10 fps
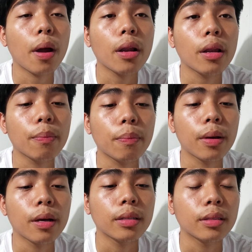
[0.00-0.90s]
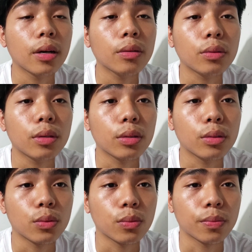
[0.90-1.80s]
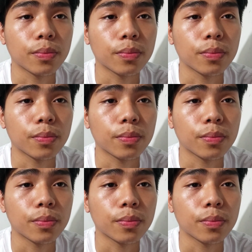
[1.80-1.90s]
fire leaped down to the two.